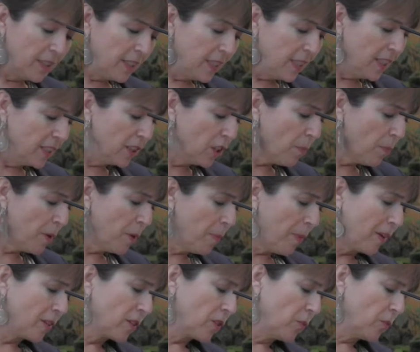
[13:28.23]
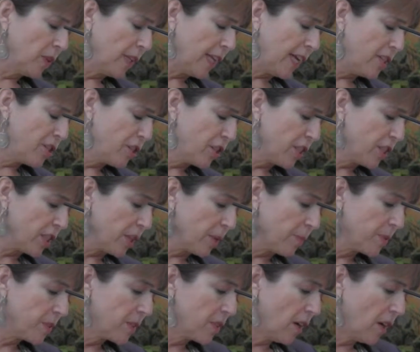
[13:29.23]
a little bit about the
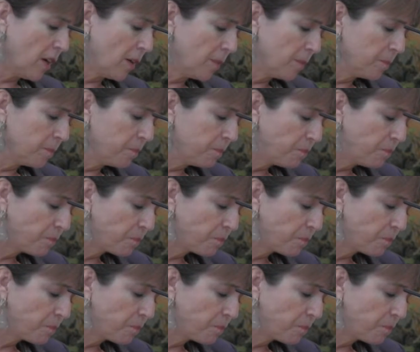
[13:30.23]
relationships. Um,